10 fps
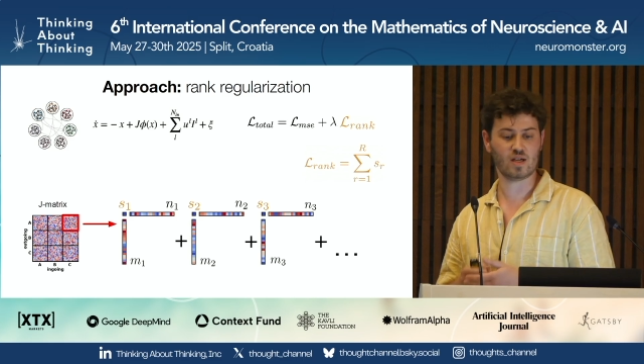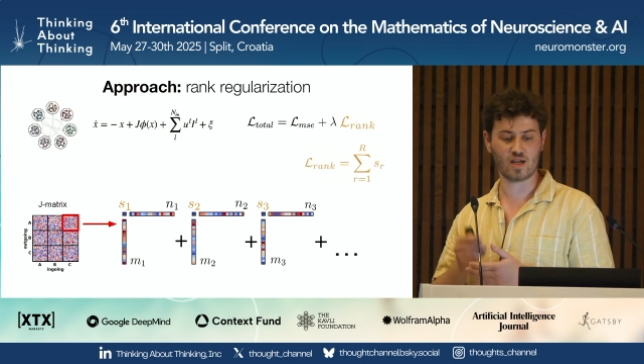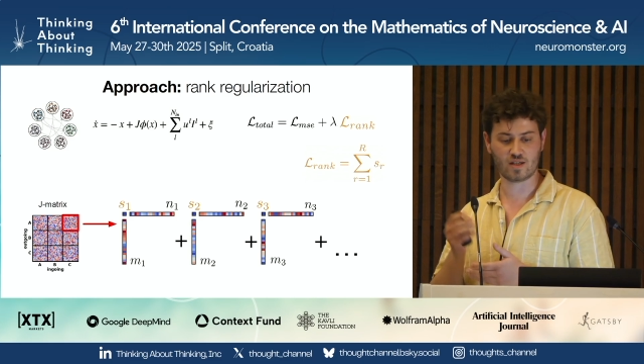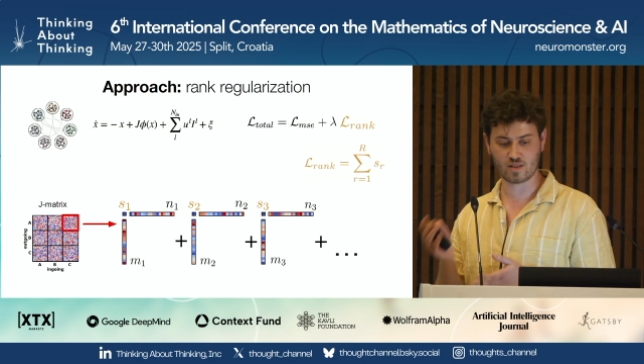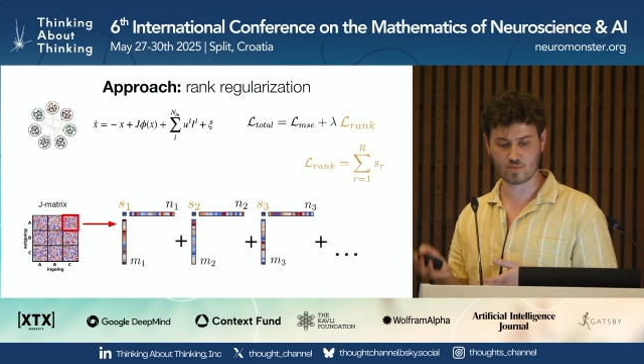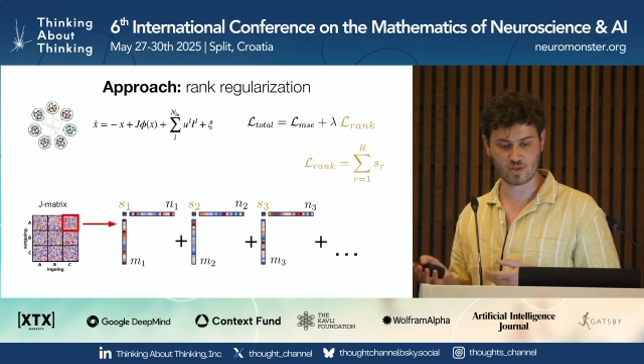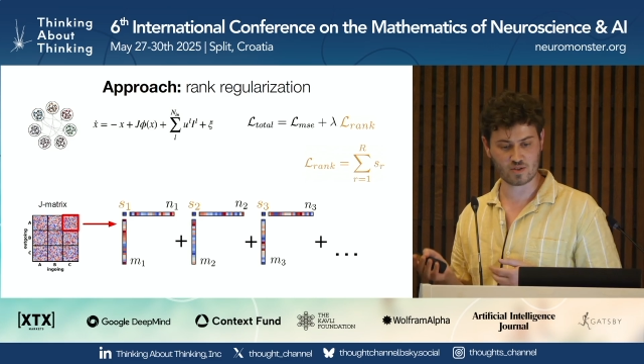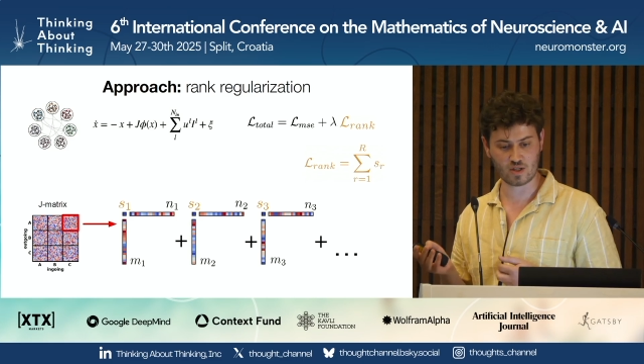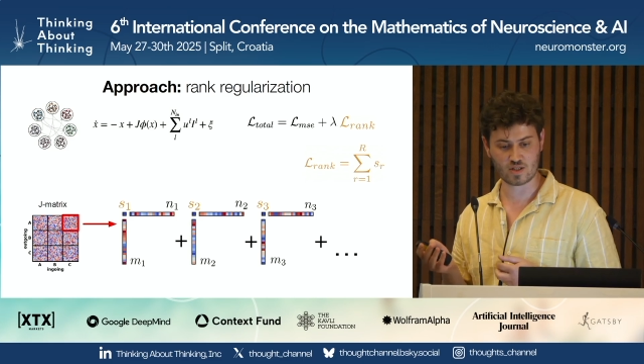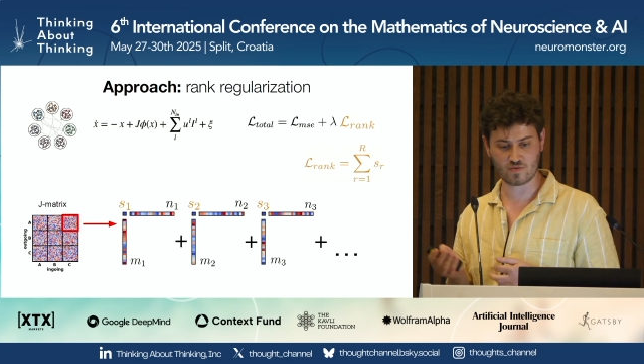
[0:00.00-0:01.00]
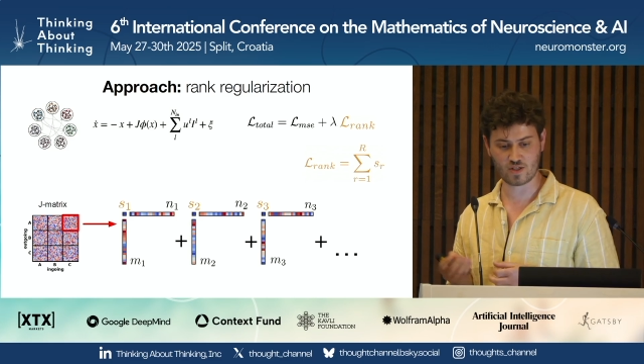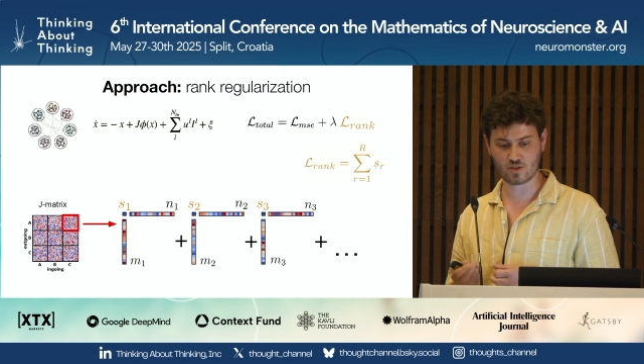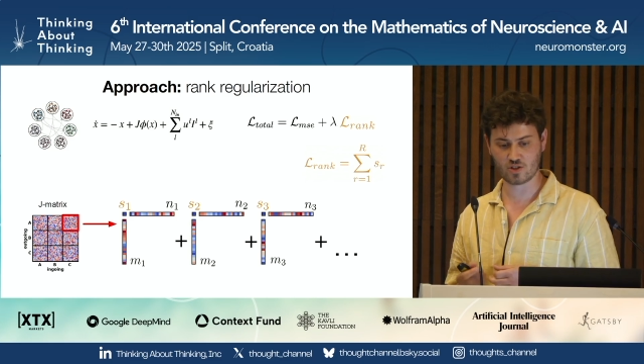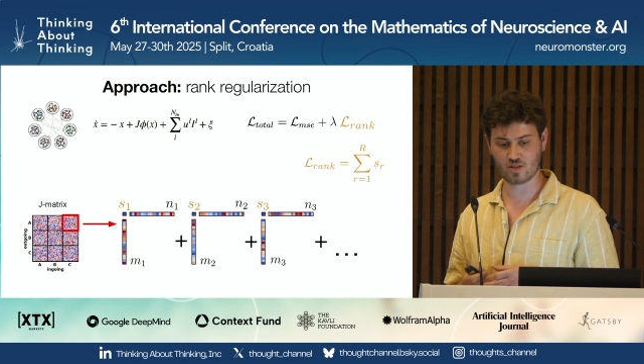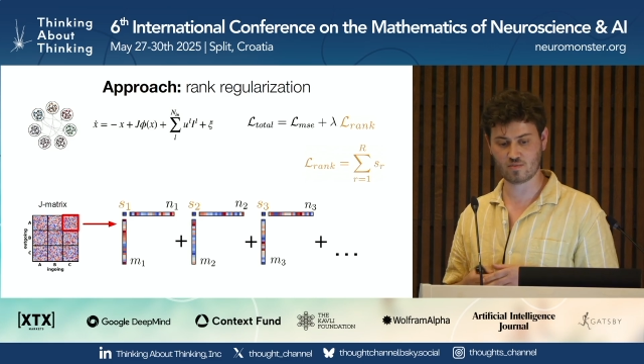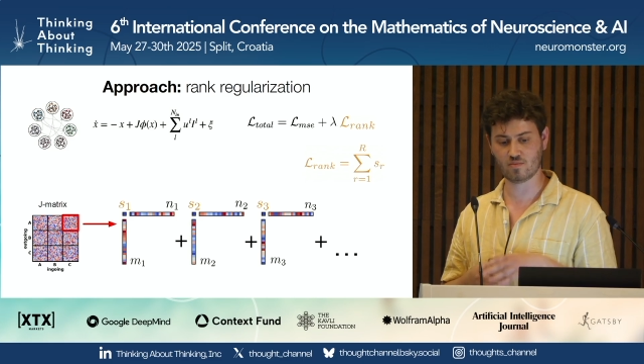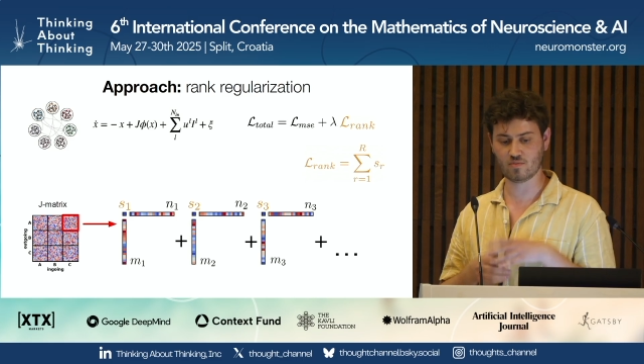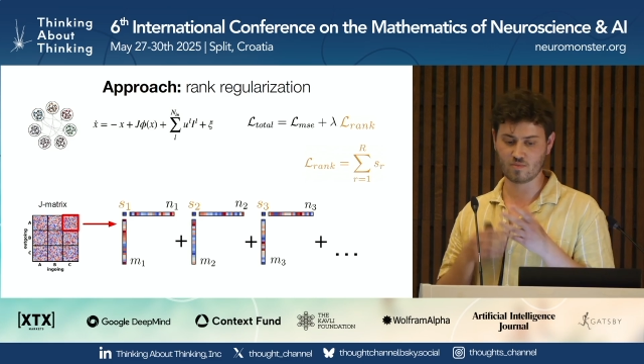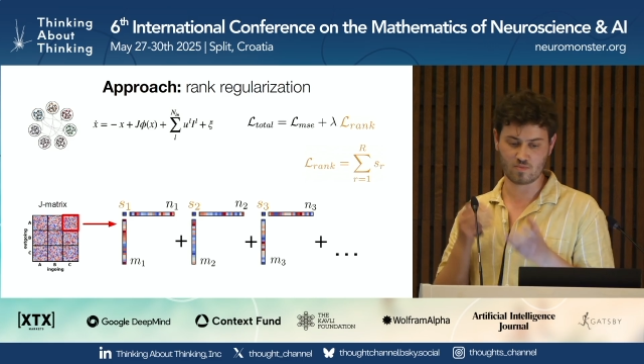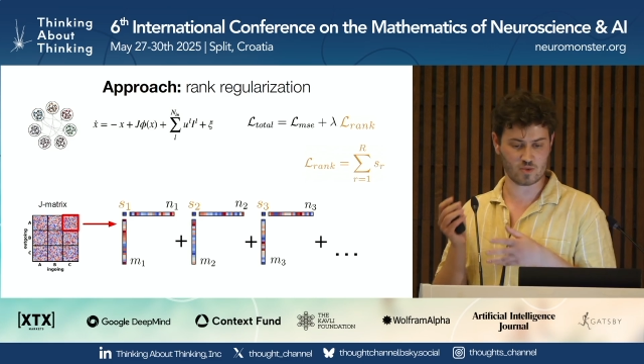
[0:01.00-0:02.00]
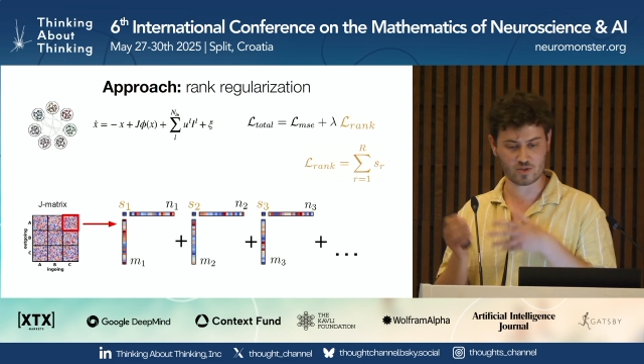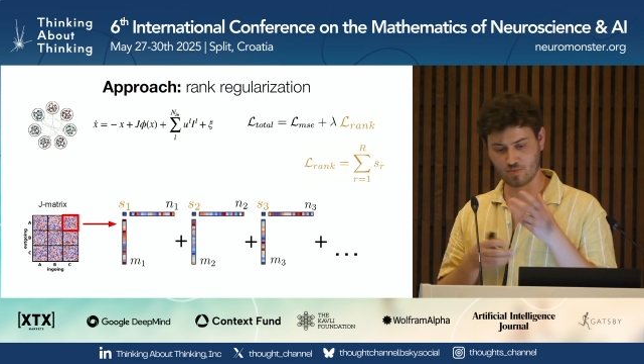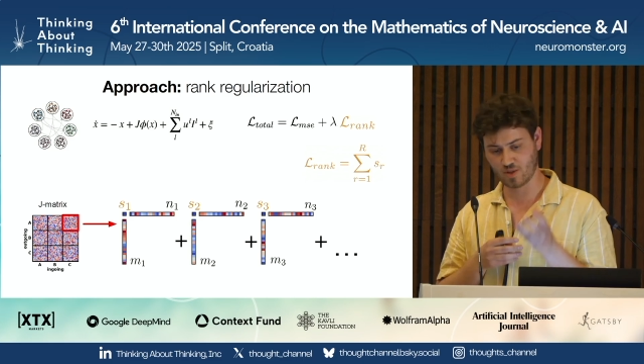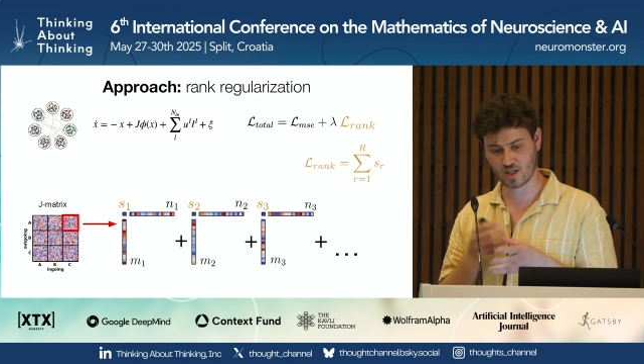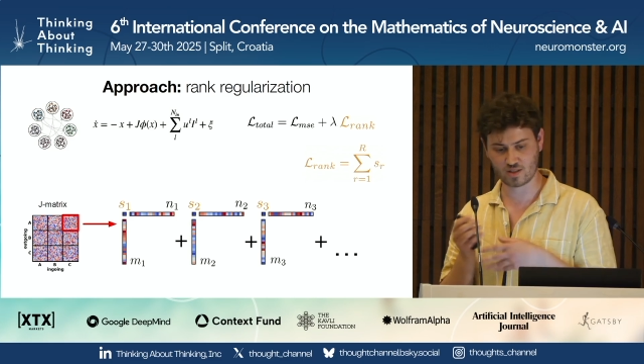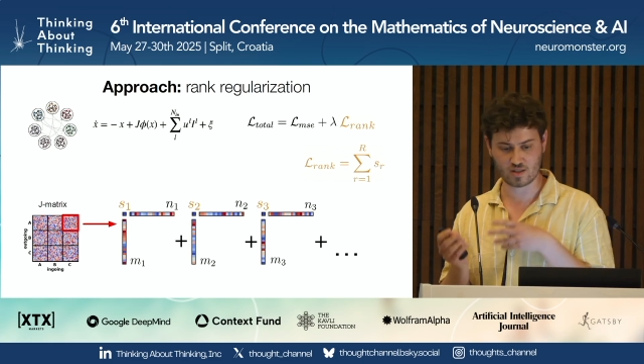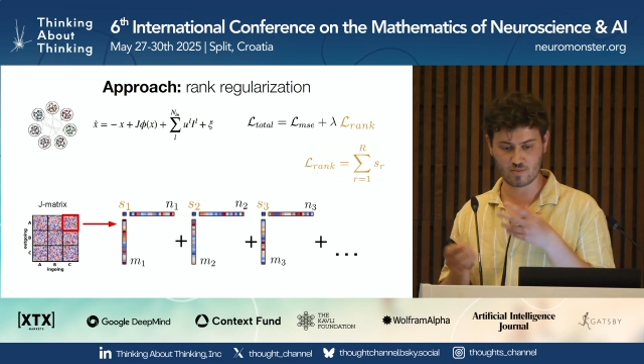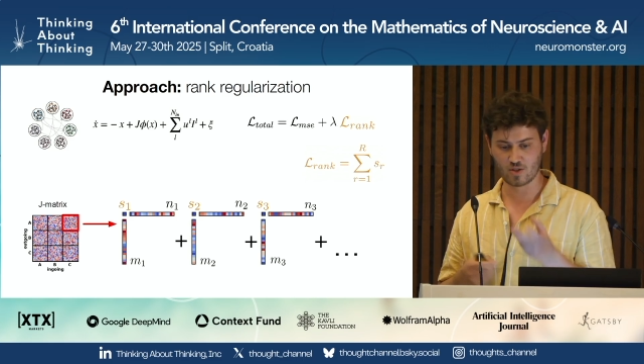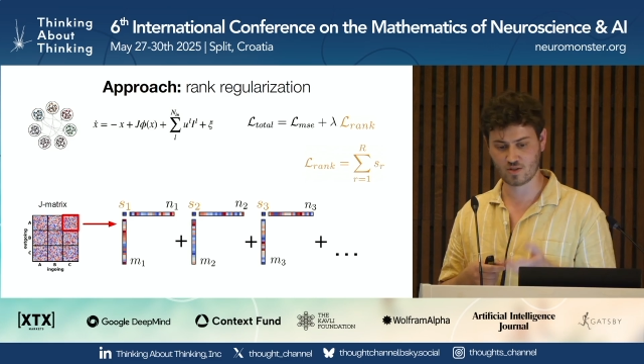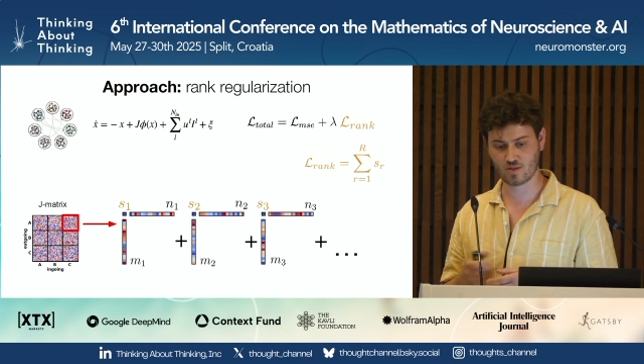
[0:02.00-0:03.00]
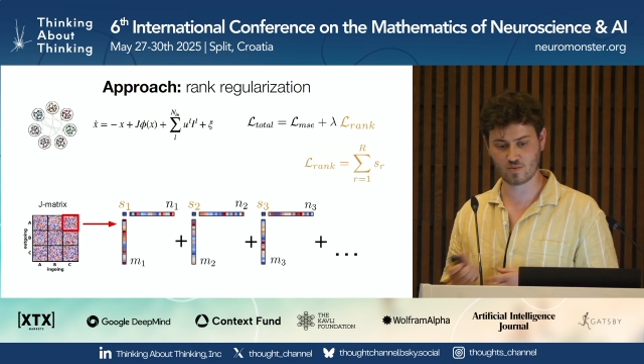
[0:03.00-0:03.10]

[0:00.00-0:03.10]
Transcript: adding them to the loss function, multiplying them also